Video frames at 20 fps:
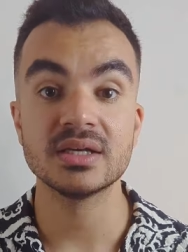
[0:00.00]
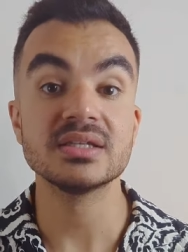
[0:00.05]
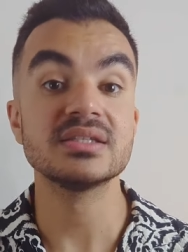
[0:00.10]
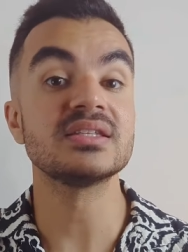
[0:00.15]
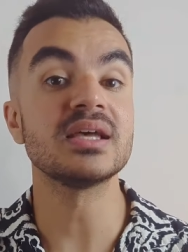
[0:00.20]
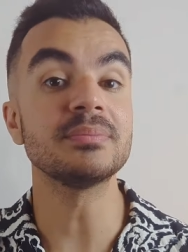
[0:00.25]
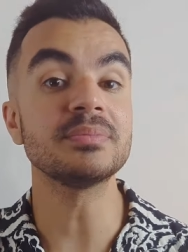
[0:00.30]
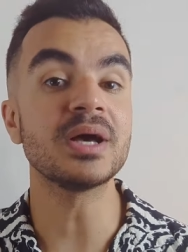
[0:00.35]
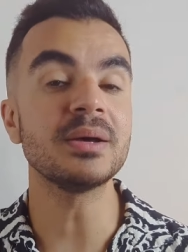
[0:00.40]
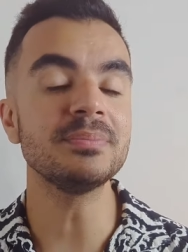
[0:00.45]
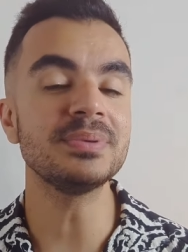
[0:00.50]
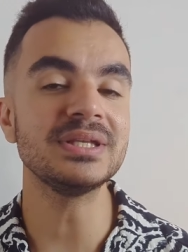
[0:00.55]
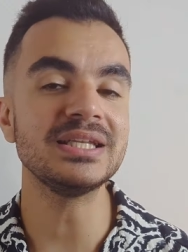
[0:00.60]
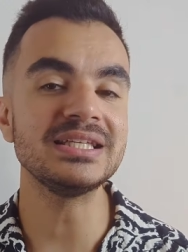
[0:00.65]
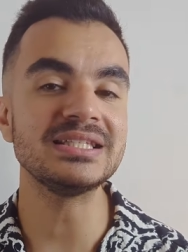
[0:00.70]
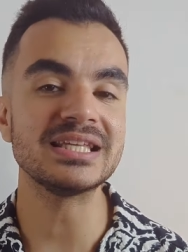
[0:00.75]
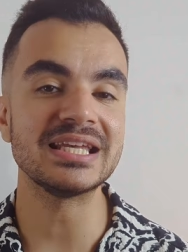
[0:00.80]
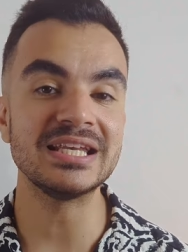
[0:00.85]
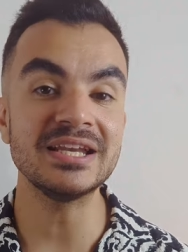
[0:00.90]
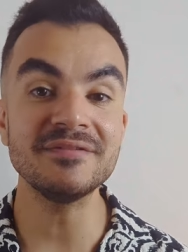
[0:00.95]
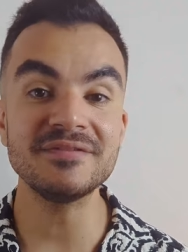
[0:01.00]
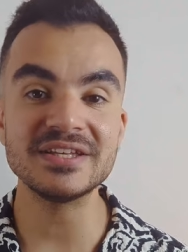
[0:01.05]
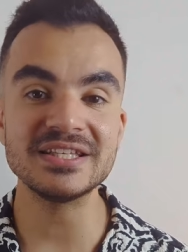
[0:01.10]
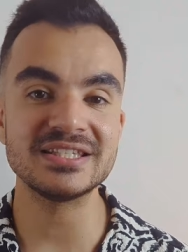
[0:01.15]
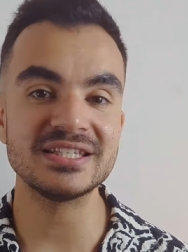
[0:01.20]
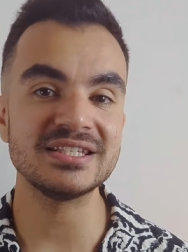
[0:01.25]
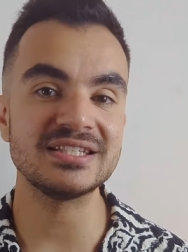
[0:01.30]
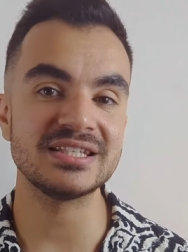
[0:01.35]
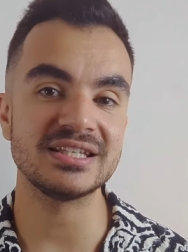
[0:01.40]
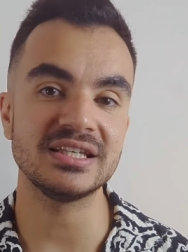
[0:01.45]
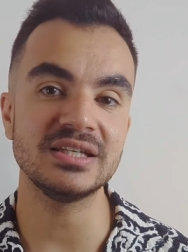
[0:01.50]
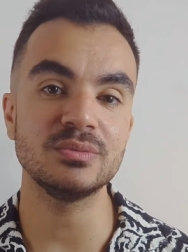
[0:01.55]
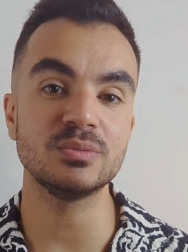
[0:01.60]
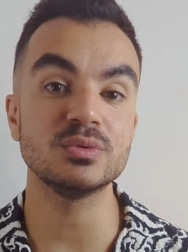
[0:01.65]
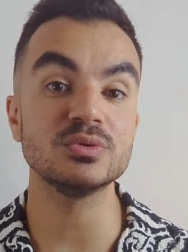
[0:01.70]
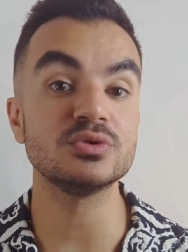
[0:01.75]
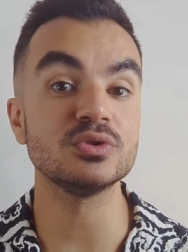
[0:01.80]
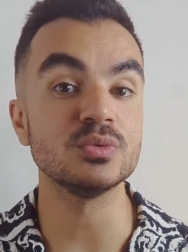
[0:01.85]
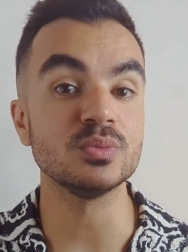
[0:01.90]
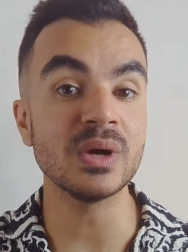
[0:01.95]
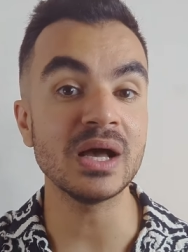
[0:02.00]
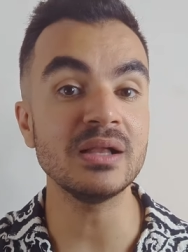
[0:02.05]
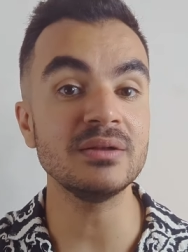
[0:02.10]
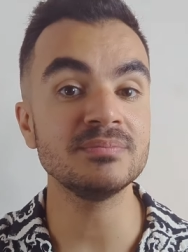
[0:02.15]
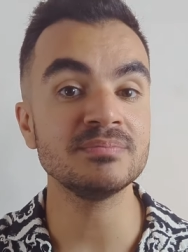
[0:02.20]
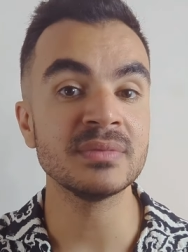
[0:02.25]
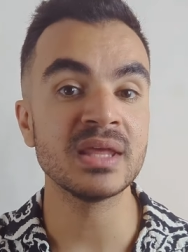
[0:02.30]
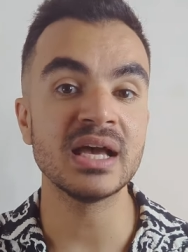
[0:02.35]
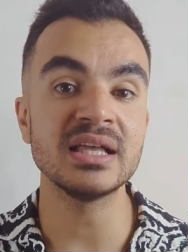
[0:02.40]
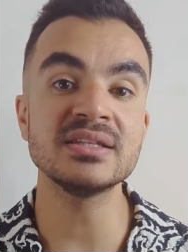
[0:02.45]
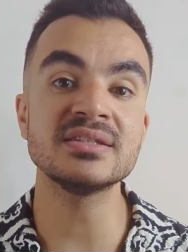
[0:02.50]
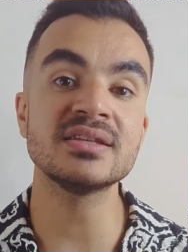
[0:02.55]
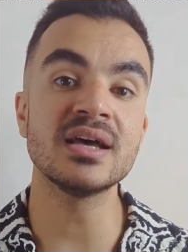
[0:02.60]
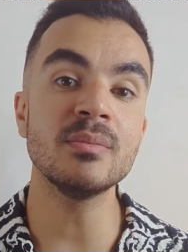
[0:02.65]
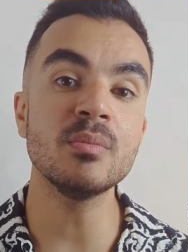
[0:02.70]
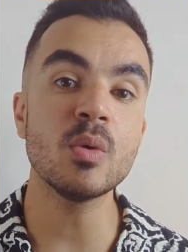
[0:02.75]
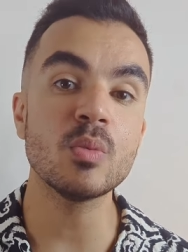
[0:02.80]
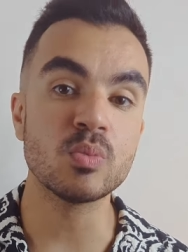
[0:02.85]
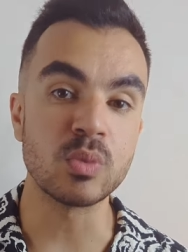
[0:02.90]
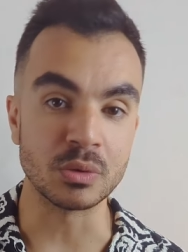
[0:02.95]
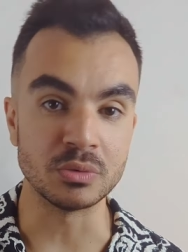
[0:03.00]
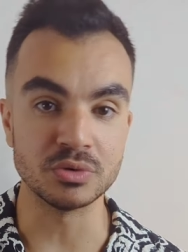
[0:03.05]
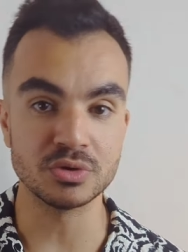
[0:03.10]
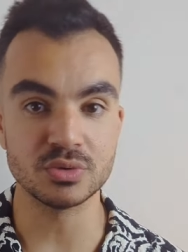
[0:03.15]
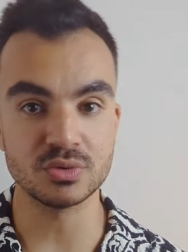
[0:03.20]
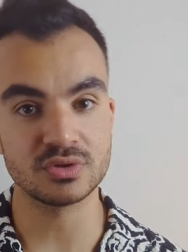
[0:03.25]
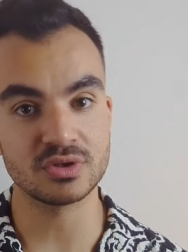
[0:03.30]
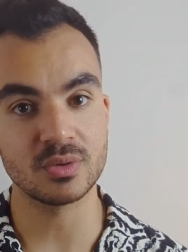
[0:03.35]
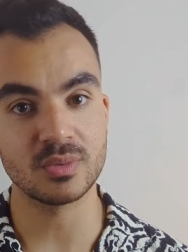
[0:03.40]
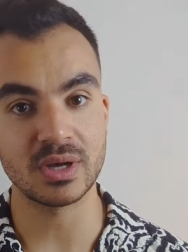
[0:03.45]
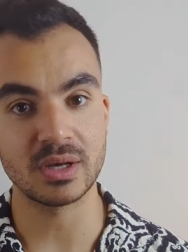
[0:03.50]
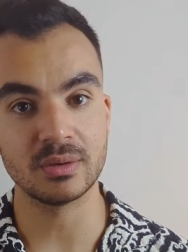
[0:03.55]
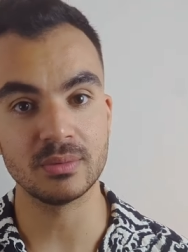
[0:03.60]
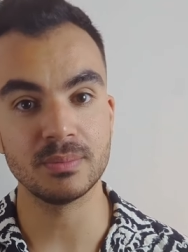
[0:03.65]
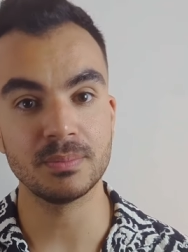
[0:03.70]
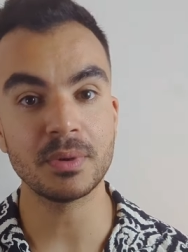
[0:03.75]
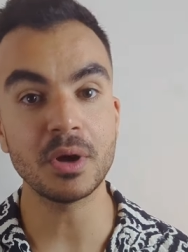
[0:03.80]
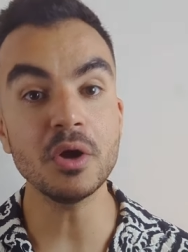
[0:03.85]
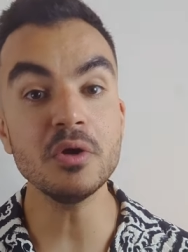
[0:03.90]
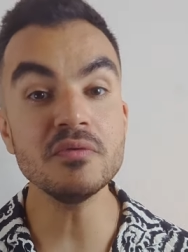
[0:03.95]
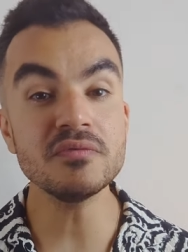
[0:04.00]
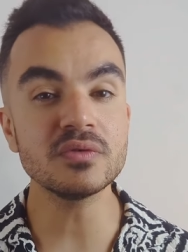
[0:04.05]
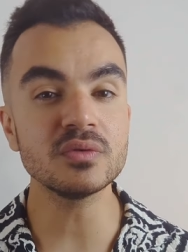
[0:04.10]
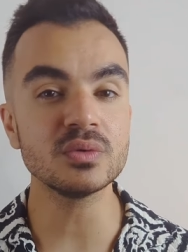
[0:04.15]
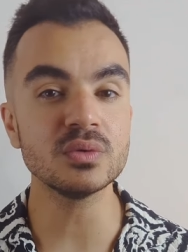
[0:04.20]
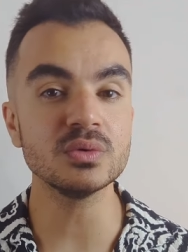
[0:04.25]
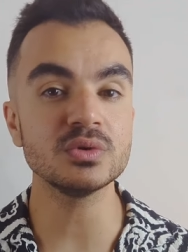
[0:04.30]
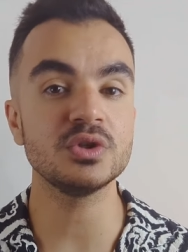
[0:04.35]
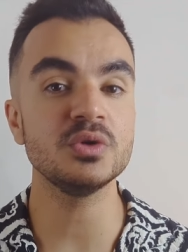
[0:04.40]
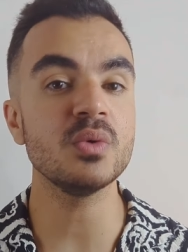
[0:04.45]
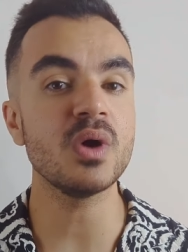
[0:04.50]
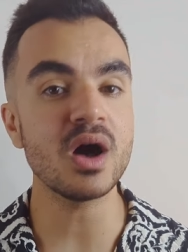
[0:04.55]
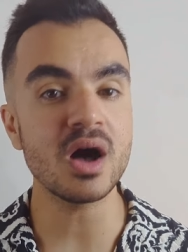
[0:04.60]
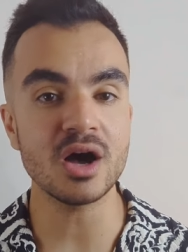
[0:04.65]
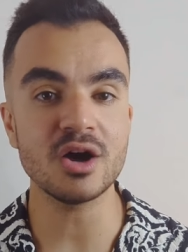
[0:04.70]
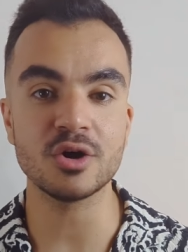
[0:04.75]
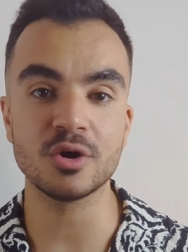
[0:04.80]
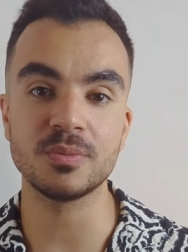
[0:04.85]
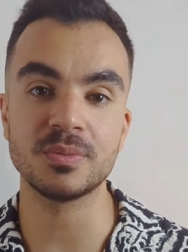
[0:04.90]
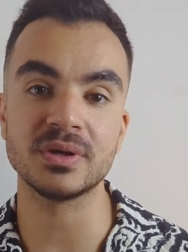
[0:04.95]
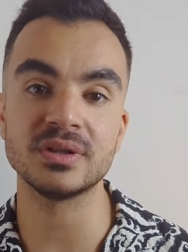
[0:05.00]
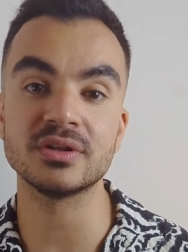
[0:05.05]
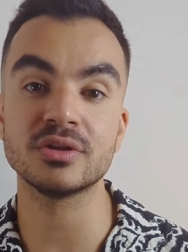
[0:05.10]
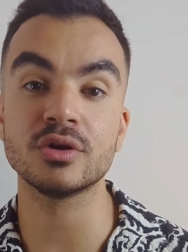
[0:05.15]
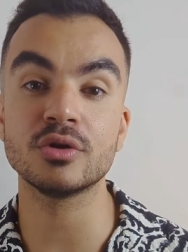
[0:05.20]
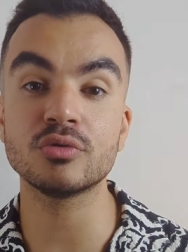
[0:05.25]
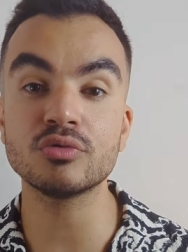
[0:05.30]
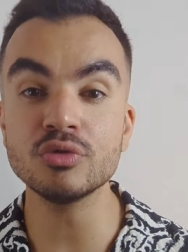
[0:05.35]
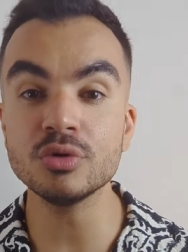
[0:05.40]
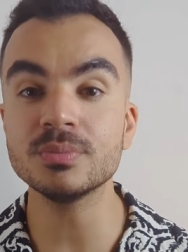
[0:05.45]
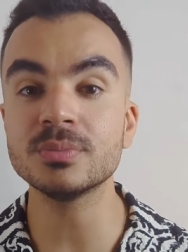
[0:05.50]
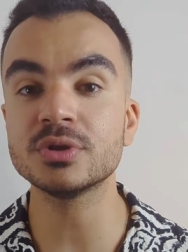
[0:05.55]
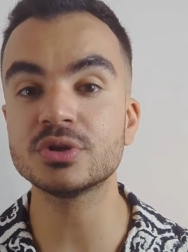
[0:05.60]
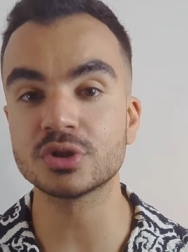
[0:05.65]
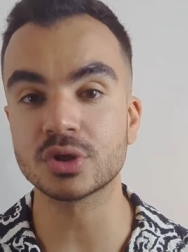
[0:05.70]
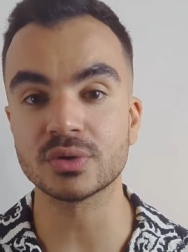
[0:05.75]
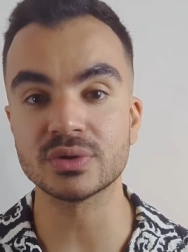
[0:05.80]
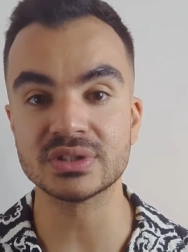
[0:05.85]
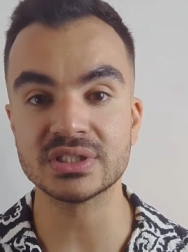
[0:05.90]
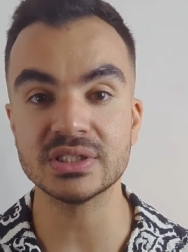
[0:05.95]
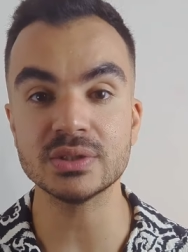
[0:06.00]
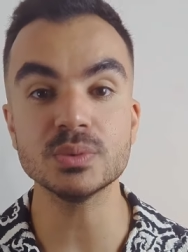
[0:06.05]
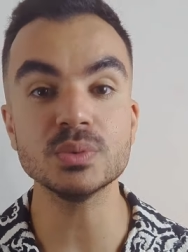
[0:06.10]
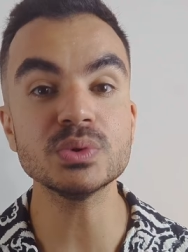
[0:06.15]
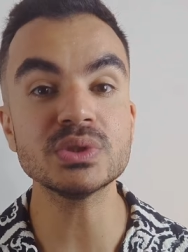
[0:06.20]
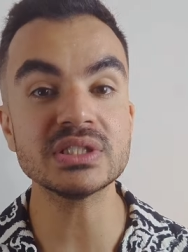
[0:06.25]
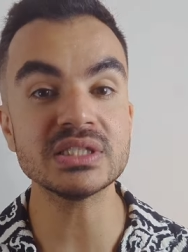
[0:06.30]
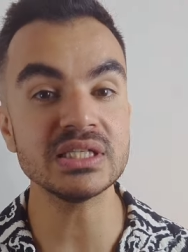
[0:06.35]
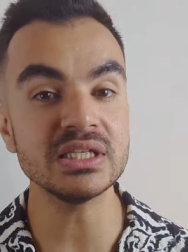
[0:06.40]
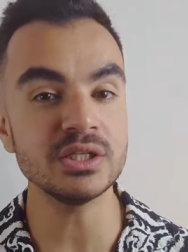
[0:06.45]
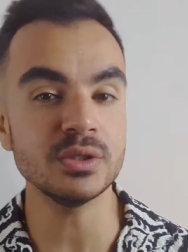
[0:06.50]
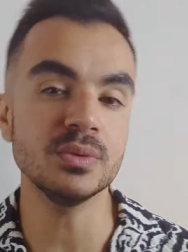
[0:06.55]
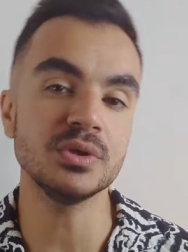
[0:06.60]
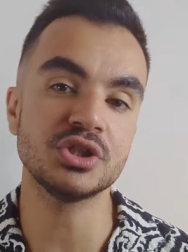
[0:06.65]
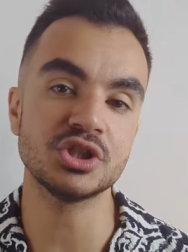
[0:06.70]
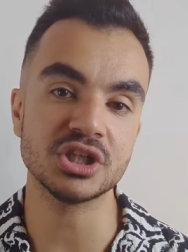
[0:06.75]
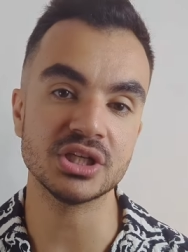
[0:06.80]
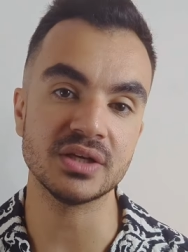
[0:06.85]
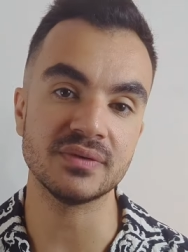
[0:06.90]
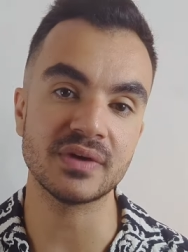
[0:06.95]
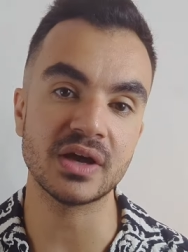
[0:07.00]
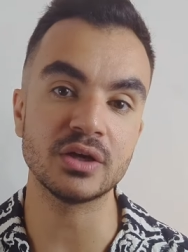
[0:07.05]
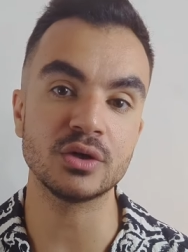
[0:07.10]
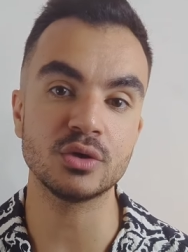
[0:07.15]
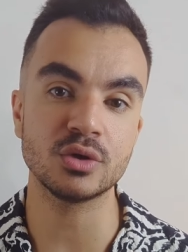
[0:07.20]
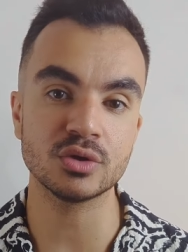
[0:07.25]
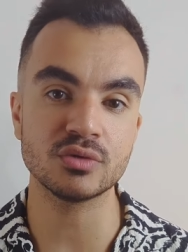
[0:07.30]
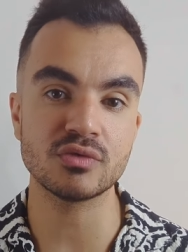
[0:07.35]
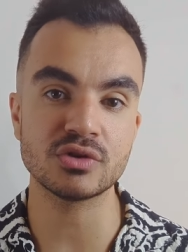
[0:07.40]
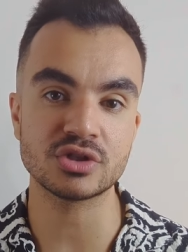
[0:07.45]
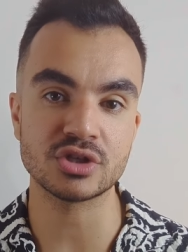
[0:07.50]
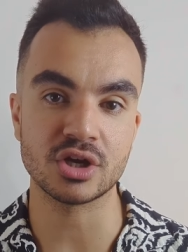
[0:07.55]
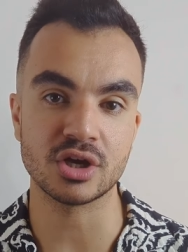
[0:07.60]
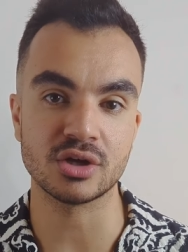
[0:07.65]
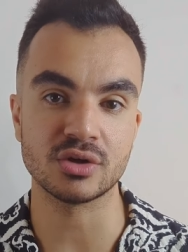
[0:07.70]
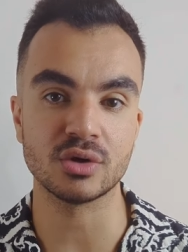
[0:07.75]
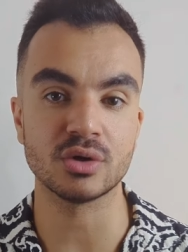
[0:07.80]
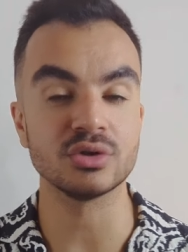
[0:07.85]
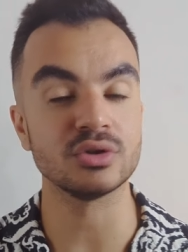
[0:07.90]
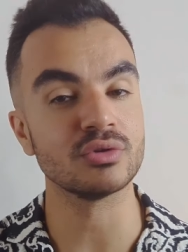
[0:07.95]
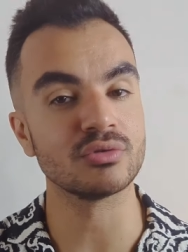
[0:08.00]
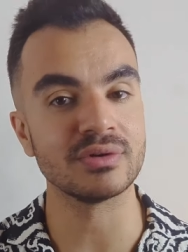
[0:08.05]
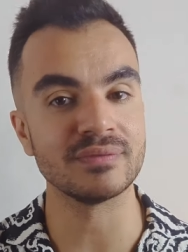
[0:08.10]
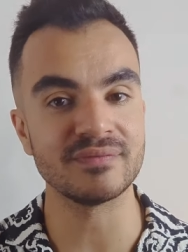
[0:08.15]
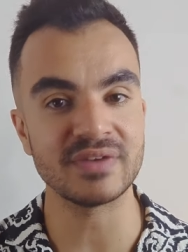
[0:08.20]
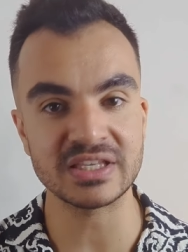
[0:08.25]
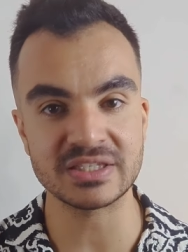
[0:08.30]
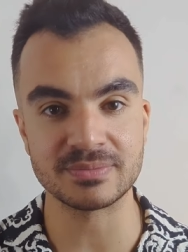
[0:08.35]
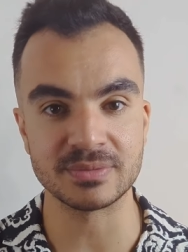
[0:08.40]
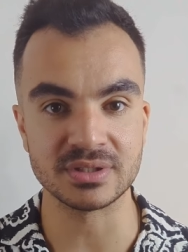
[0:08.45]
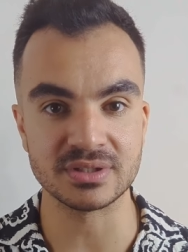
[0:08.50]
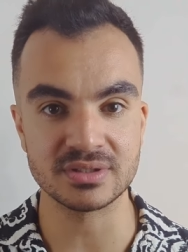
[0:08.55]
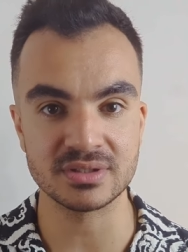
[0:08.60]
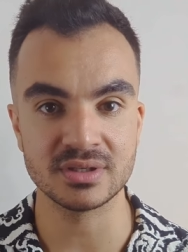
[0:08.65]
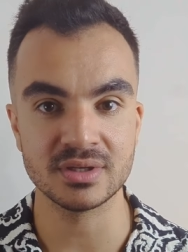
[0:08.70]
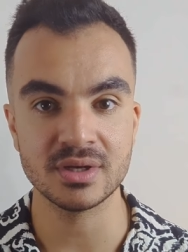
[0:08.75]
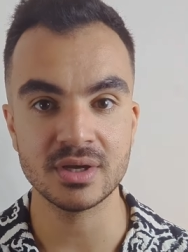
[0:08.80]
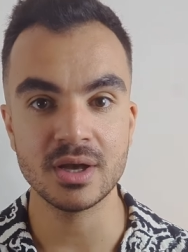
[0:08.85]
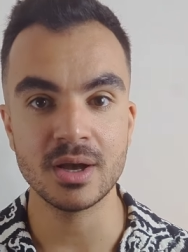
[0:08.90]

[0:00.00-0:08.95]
Some companies in a VCT will do well and some won't do so well, but overall you are hoping that the group majority will see you achieve a good return on your investment.